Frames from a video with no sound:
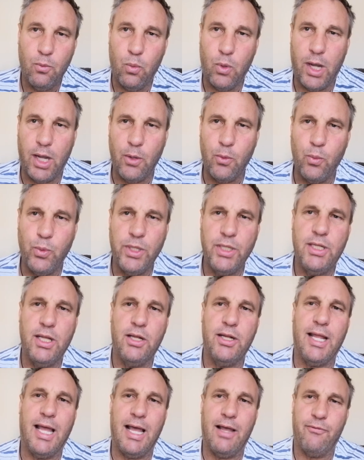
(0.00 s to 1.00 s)
why we
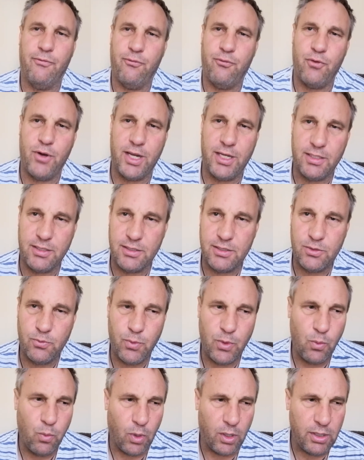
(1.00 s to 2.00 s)
don't have friends.
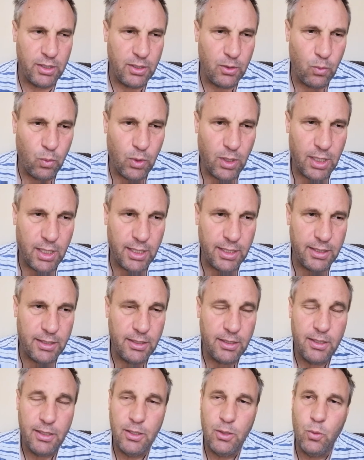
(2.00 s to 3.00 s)
We wonder why
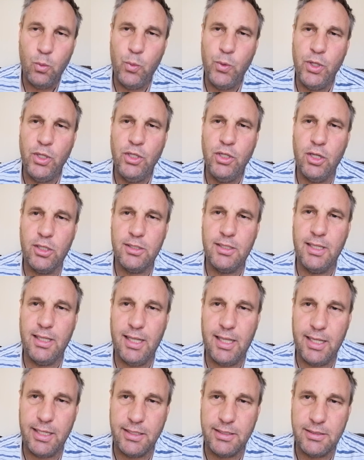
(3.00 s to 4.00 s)
we're not
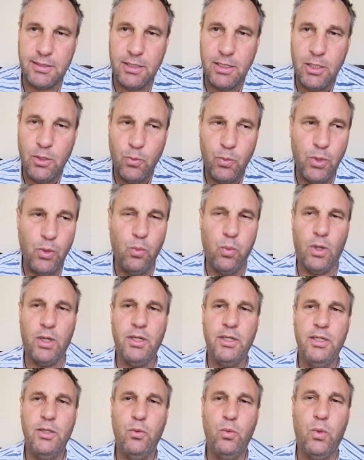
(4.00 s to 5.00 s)
liked. We
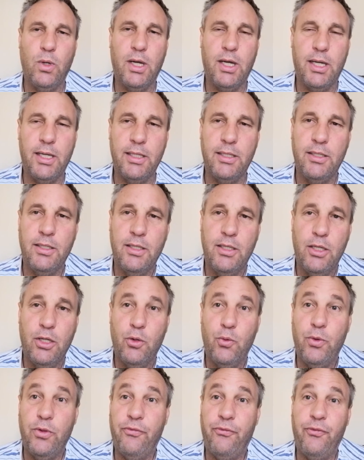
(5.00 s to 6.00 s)
wonder why
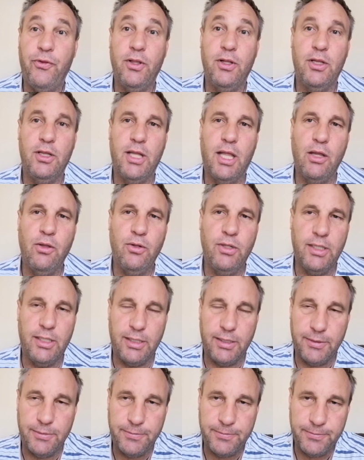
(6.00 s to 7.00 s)
we feel
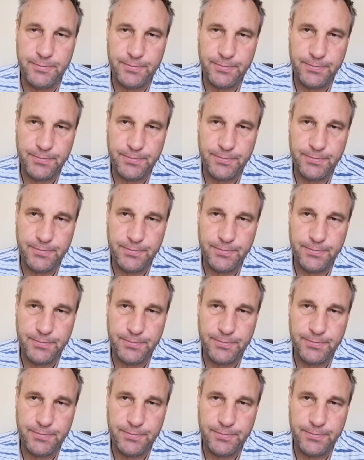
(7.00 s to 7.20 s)
lonely.